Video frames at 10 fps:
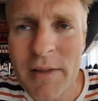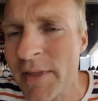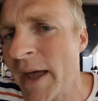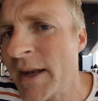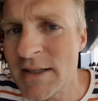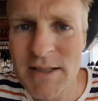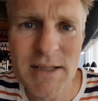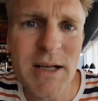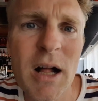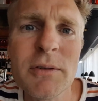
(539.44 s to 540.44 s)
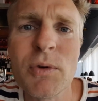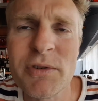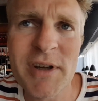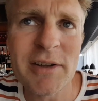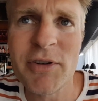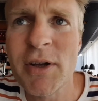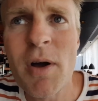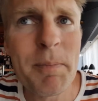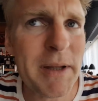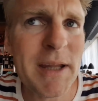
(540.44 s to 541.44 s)
Then I see the altcoins catching
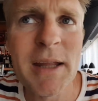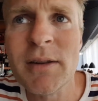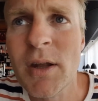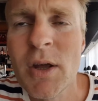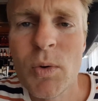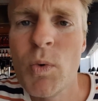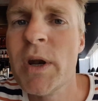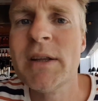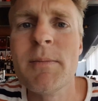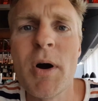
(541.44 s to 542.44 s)
up, and then we're at a